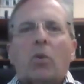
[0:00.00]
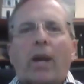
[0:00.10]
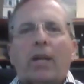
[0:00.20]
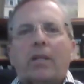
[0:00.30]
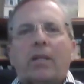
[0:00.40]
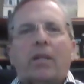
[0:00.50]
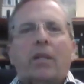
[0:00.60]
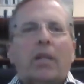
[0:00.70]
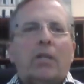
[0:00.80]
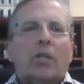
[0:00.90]
granted to
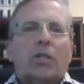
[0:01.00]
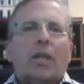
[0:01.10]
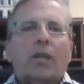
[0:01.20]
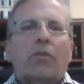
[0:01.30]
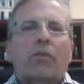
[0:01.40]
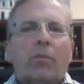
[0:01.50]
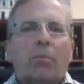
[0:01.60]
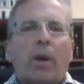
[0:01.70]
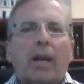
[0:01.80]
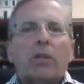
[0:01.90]
the legislative
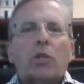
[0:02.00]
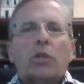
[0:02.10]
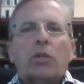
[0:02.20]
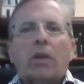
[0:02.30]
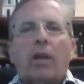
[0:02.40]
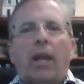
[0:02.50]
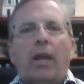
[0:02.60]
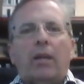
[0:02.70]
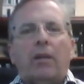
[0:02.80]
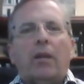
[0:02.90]
branch
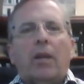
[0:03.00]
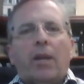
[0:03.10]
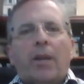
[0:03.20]
and